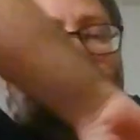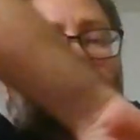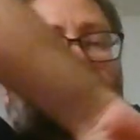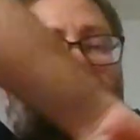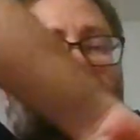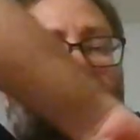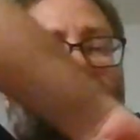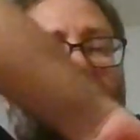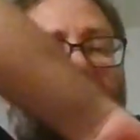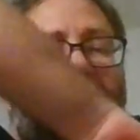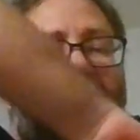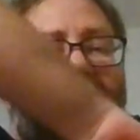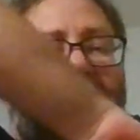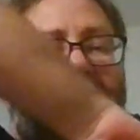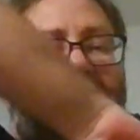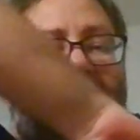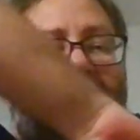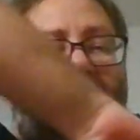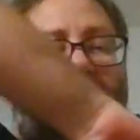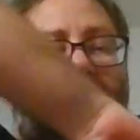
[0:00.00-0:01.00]
raise
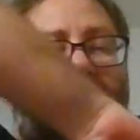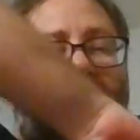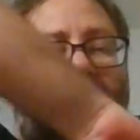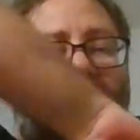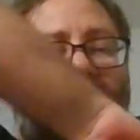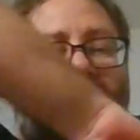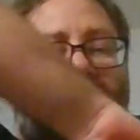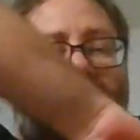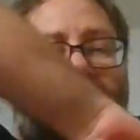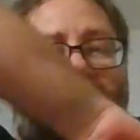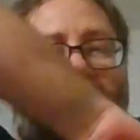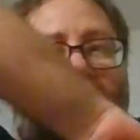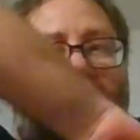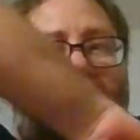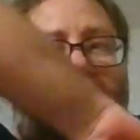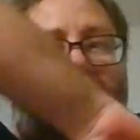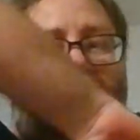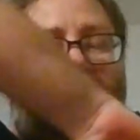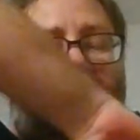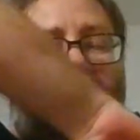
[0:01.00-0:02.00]
the elbow to
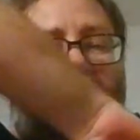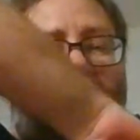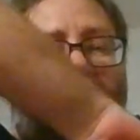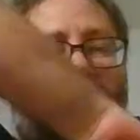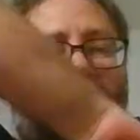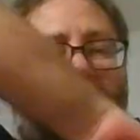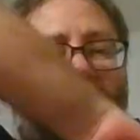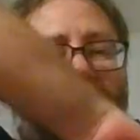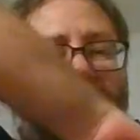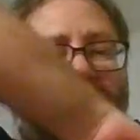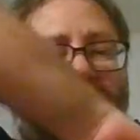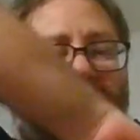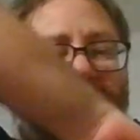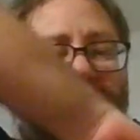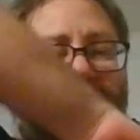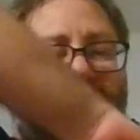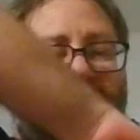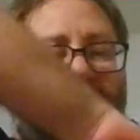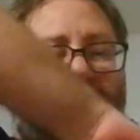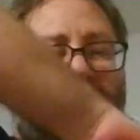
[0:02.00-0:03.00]
block here if he
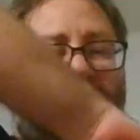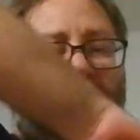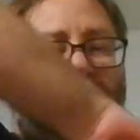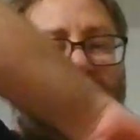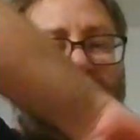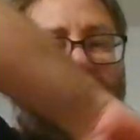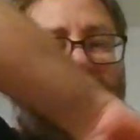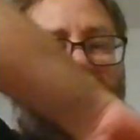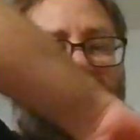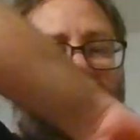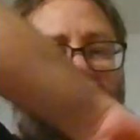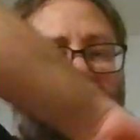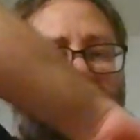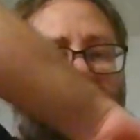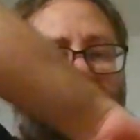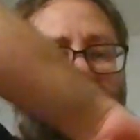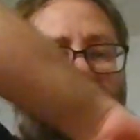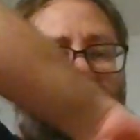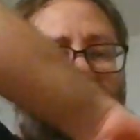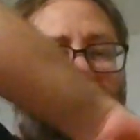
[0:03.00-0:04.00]
tries to throw a straight punch
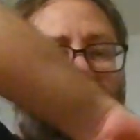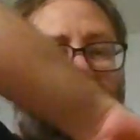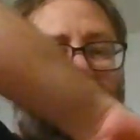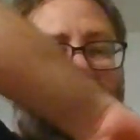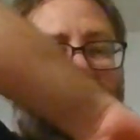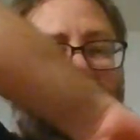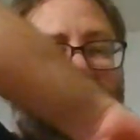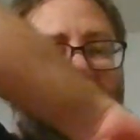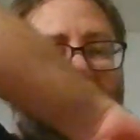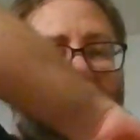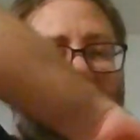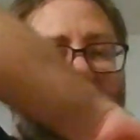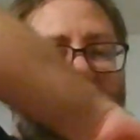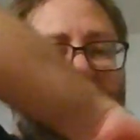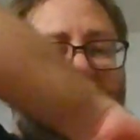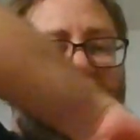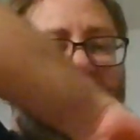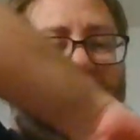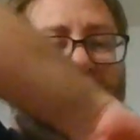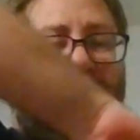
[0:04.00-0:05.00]
or a hook punch with
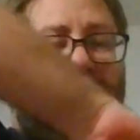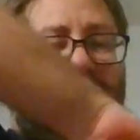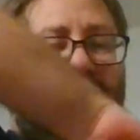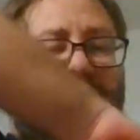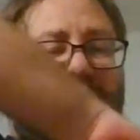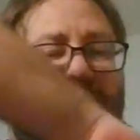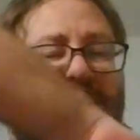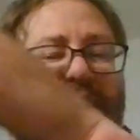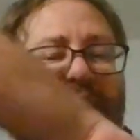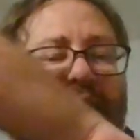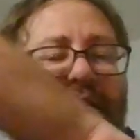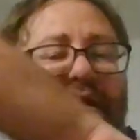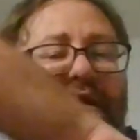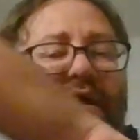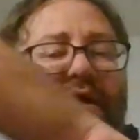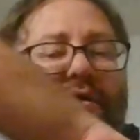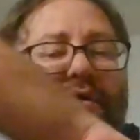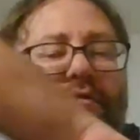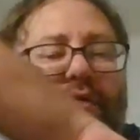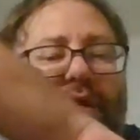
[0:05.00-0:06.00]
his opposite hand
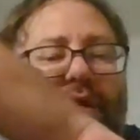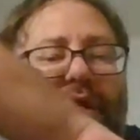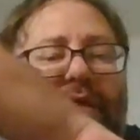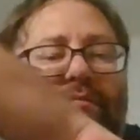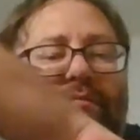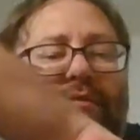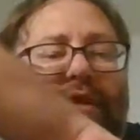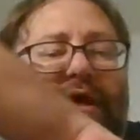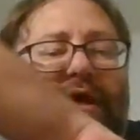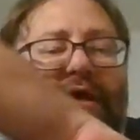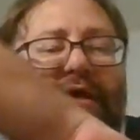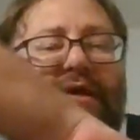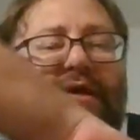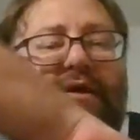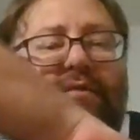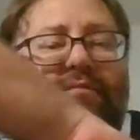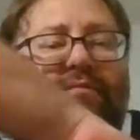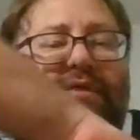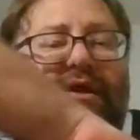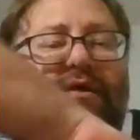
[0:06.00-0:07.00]
while I'm locking
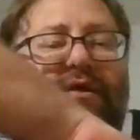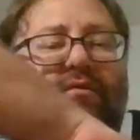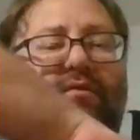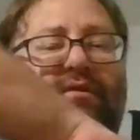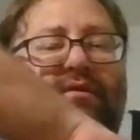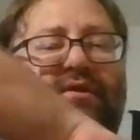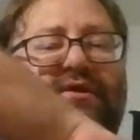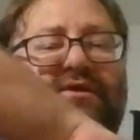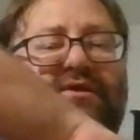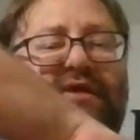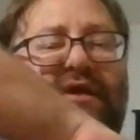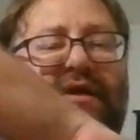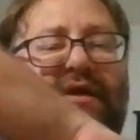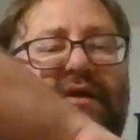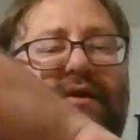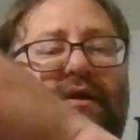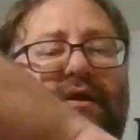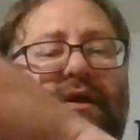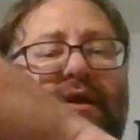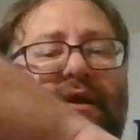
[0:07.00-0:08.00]
him down with this
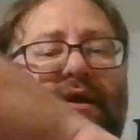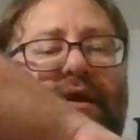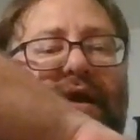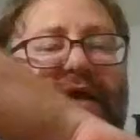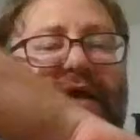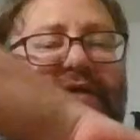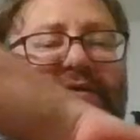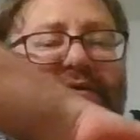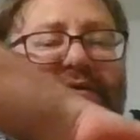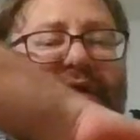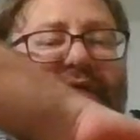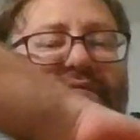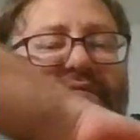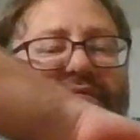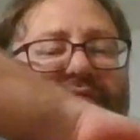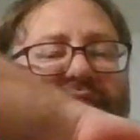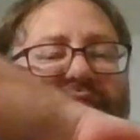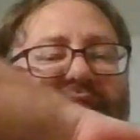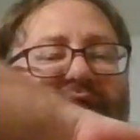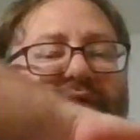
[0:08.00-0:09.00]
hand. I still have
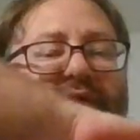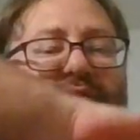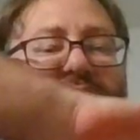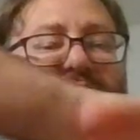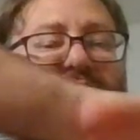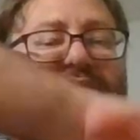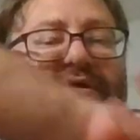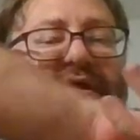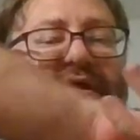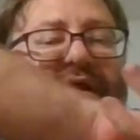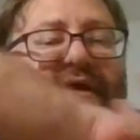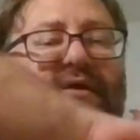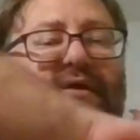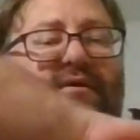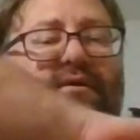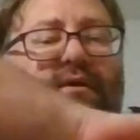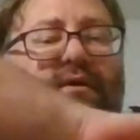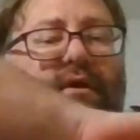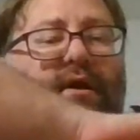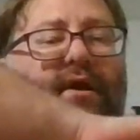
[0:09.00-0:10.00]
in this hand.
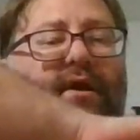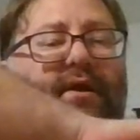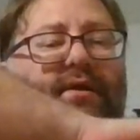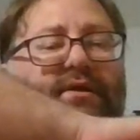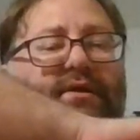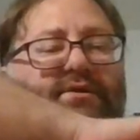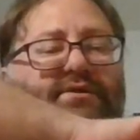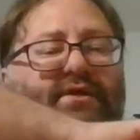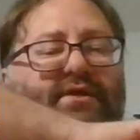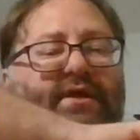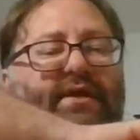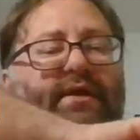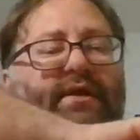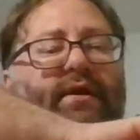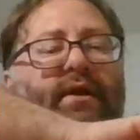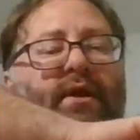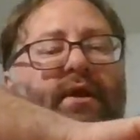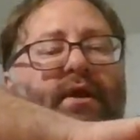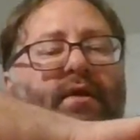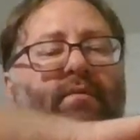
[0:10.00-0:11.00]
All right, let's say
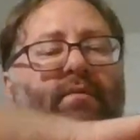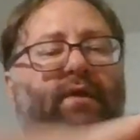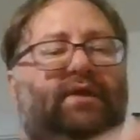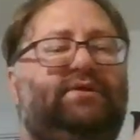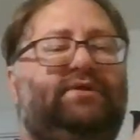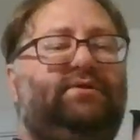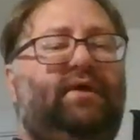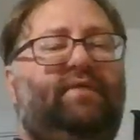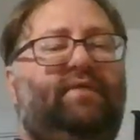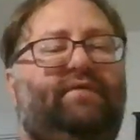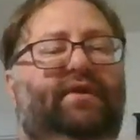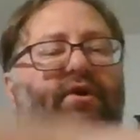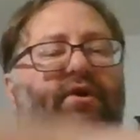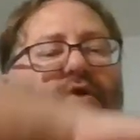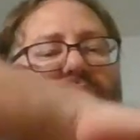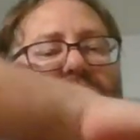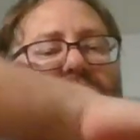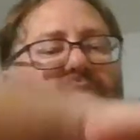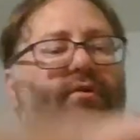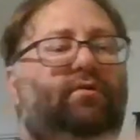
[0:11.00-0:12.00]
I still have an
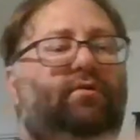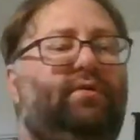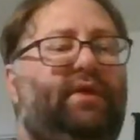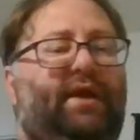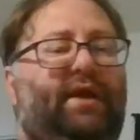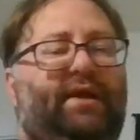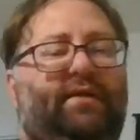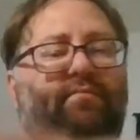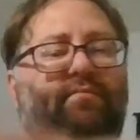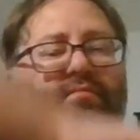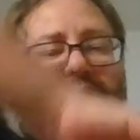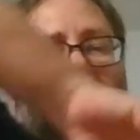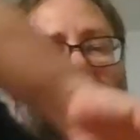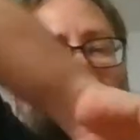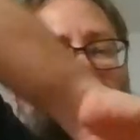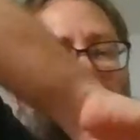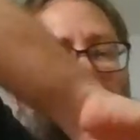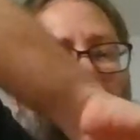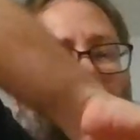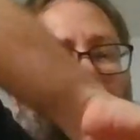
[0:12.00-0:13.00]
elbow that I can
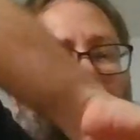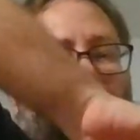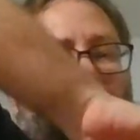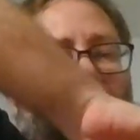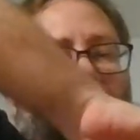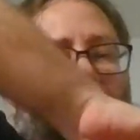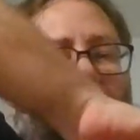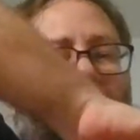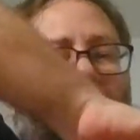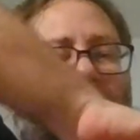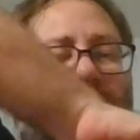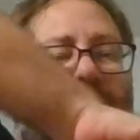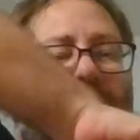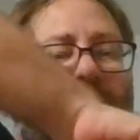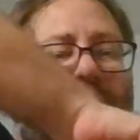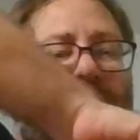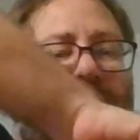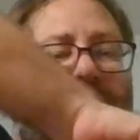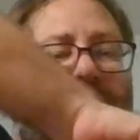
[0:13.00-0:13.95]
block with here. I can